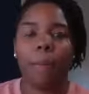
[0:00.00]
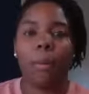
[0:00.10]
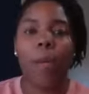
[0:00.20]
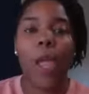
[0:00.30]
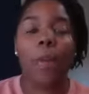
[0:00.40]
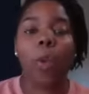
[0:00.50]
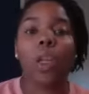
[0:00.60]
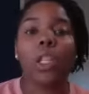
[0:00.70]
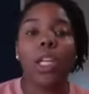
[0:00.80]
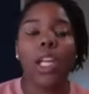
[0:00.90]
People
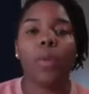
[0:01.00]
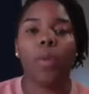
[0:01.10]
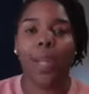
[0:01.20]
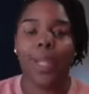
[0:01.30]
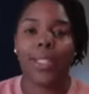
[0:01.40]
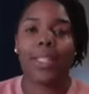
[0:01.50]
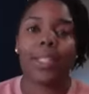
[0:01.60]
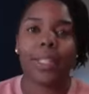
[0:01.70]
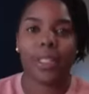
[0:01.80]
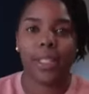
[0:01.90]
are looking for
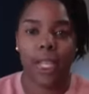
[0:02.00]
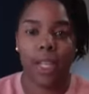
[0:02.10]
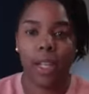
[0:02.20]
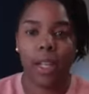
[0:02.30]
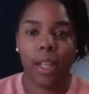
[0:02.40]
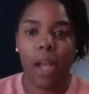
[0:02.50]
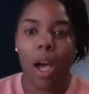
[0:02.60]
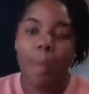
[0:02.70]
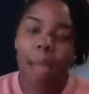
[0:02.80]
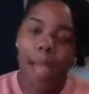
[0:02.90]
consistency.
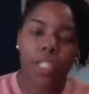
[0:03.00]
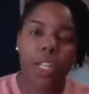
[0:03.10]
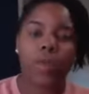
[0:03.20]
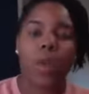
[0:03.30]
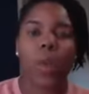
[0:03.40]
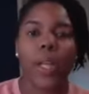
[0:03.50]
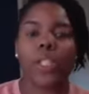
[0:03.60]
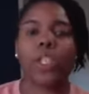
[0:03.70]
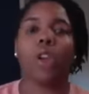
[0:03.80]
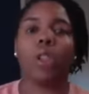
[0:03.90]
Imagine if you went
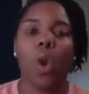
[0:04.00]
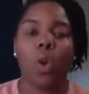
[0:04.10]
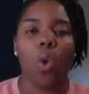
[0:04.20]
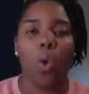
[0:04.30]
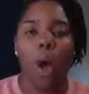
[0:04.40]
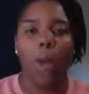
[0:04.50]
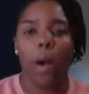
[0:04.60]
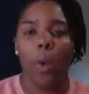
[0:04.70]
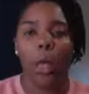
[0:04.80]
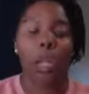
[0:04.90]
to your local
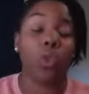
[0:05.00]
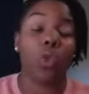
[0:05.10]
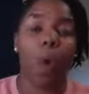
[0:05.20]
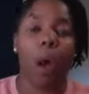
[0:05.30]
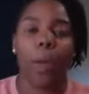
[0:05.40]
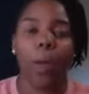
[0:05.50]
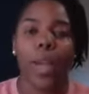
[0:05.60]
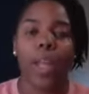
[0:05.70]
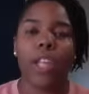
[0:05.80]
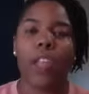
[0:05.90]
Walmart. We're going to use Walmart,
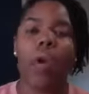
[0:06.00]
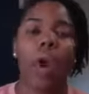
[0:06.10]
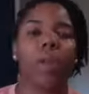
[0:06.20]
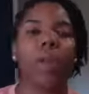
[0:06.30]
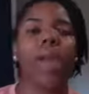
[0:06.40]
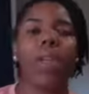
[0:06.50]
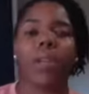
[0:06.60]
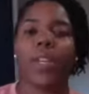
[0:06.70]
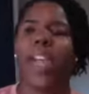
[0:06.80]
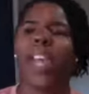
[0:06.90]
right? And you go there
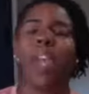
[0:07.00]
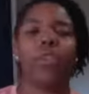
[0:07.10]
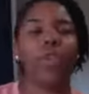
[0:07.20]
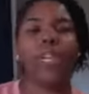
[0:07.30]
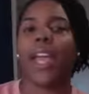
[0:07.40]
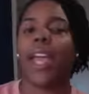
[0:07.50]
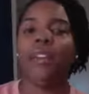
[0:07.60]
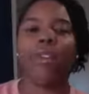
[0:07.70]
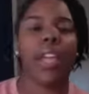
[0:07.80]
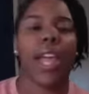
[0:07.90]
every day.
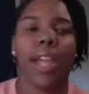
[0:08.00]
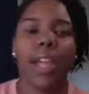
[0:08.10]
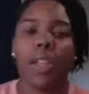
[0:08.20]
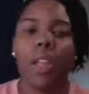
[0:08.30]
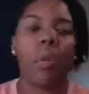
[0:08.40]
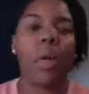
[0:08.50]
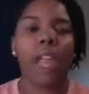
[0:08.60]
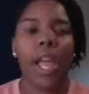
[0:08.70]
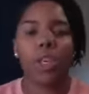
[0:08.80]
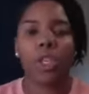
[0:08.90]
Then one
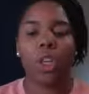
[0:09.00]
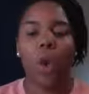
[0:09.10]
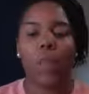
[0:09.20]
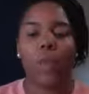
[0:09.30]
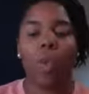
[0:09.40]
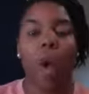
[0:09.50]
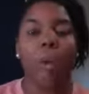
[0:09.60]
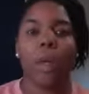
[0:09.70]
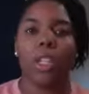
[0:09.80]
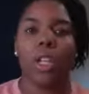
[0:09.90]
day you show up and the
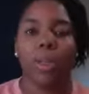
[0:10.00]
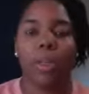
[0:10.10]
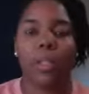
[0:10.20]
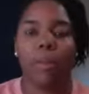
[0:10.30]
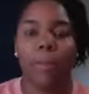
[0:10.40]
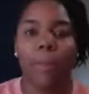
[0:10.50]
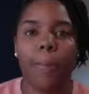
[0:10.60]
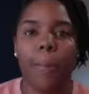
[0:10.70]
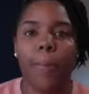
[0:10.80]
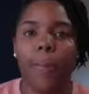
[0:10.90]
Walmart's closed.
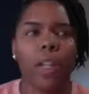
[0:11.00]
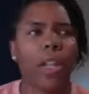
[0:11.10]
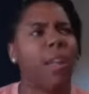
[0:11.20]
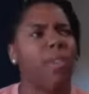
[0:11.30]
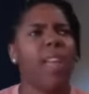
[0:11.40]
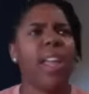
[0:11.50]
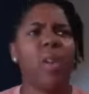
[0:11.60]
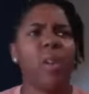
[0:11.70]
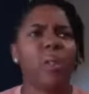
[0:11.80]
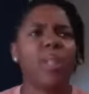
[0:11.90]
You're like,
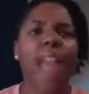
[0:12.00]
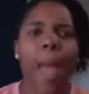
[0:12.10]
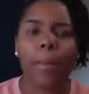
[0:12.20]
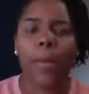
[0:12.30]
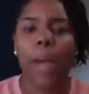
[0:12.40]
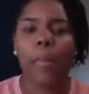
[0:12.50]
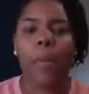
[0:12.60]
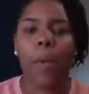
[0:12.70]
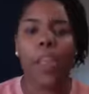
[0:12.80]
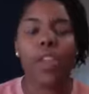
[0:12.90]
dang, what
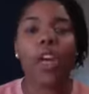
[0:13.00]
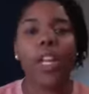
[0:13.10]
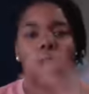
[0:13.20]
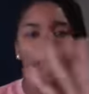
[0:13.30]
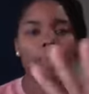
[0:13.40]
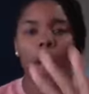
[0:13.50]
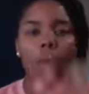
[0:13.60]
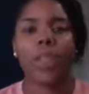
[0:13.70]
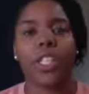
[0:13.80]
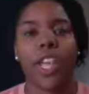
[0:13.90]
happened, right? You're going to give them that
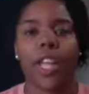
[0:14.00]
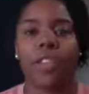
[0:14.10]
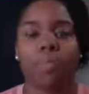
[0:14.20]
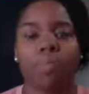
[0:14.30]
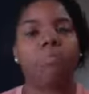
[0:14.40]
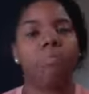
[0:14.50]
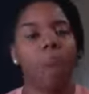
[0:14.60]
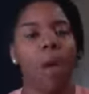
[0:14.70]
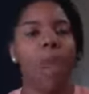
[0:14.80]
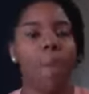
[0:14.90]
one chance.
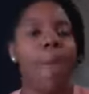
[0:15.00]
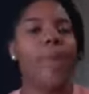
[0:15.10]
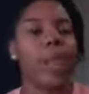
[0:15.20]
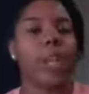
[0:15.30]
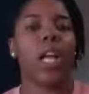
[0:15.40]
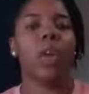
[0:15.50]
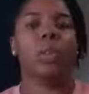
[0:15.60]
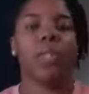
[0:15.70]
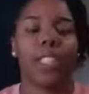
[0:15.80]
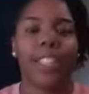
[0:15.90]
Okay, maybe they're closed.